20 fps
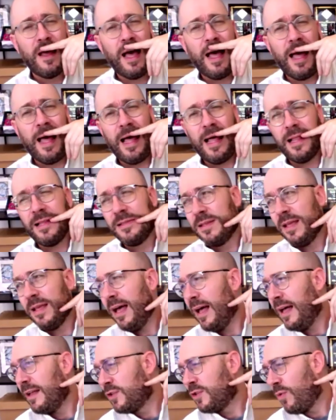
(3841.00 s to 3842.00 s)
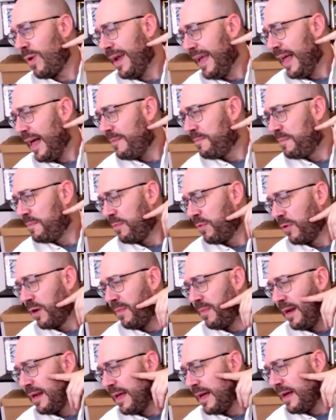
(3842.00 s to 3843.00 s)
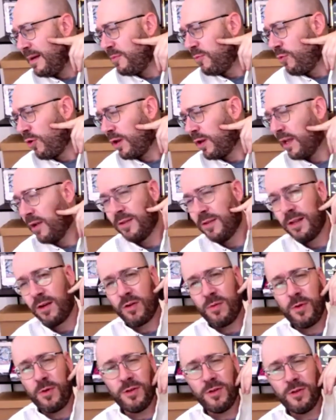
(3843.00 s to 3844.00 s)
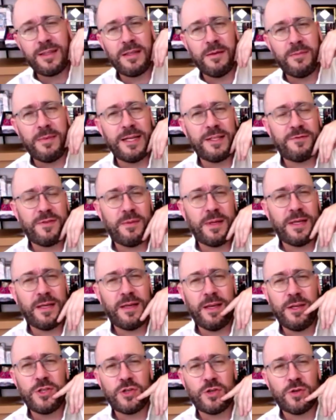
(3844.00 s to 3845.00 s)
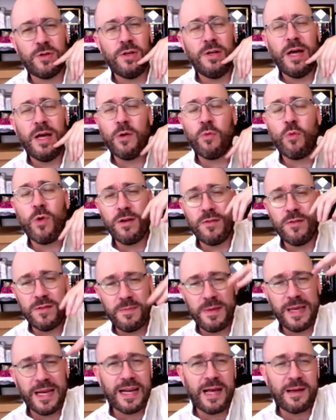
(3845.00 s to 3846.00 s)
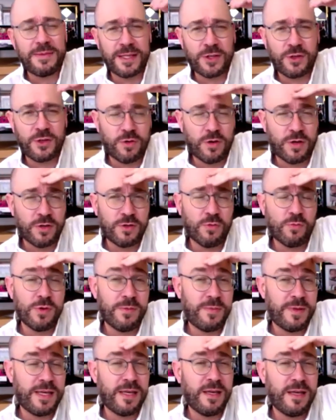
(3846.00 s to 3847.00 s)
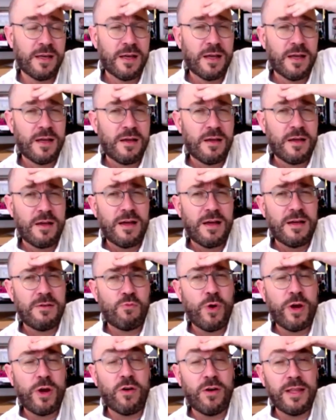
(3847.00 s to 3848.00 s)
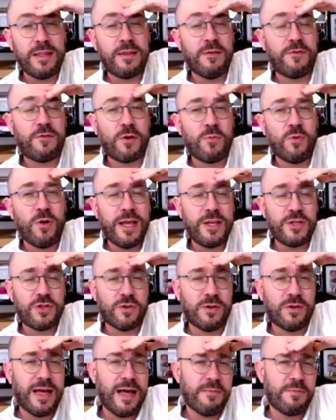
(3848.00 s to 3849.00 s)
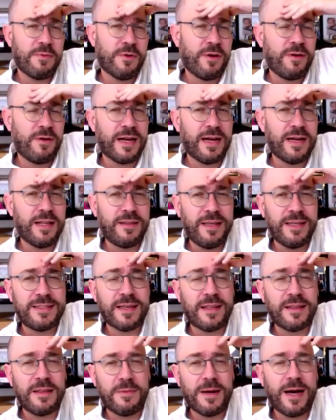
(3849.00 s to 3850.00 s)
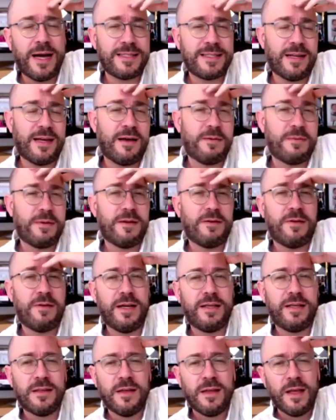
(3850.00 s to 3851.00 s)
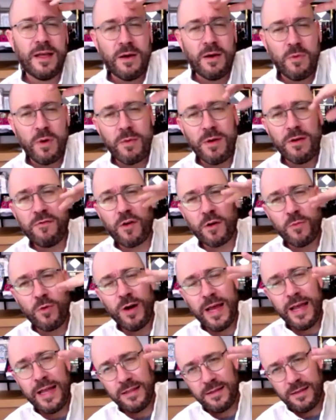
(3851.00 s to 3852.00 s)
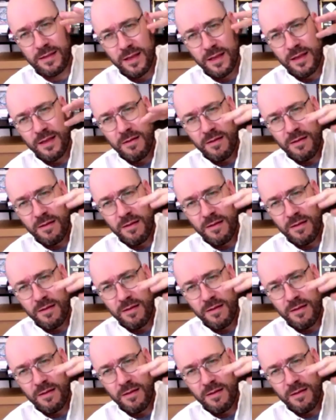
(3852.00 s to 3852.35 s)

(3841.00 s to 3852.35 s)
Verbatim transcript: And uh, so I have people in my lab working on the robotic device fabrication. And one of the big labs at Toronto will be we call it the formulation lab, but in reality, it's a device lab, right? We will formulate